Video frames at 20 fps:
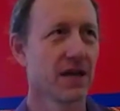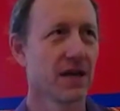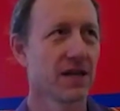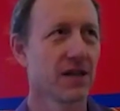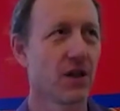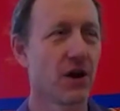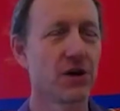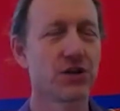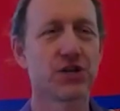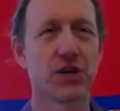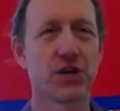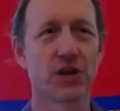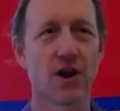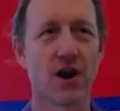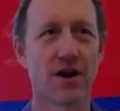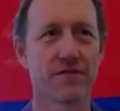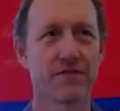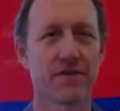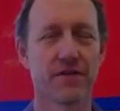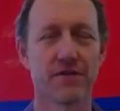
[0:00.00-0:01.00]
launching
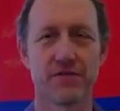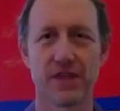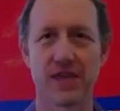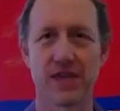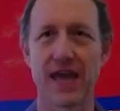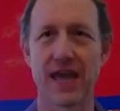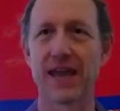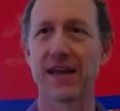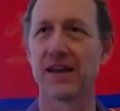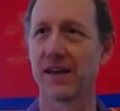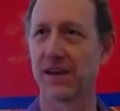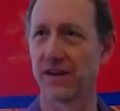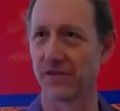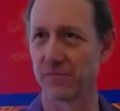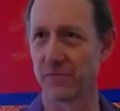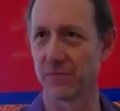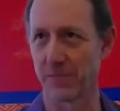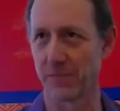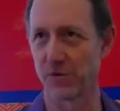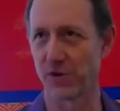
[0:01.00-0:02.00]
off of the end of
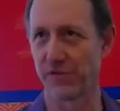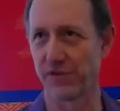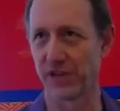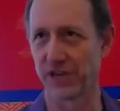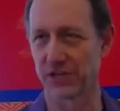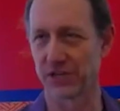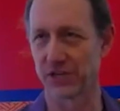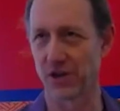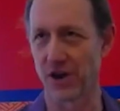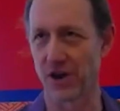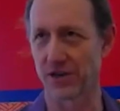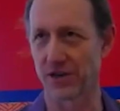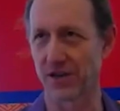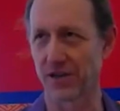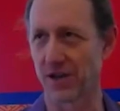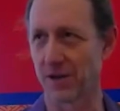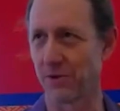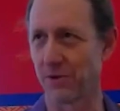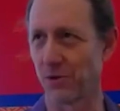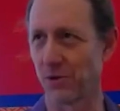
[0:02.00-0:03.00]
my previous talk a
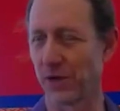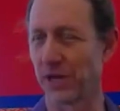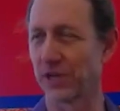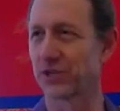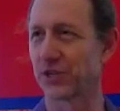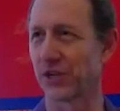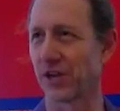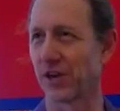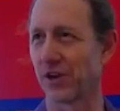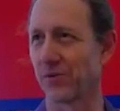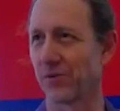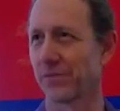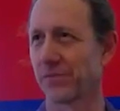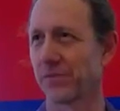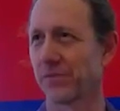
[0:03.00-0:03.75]
couple of weeks ago.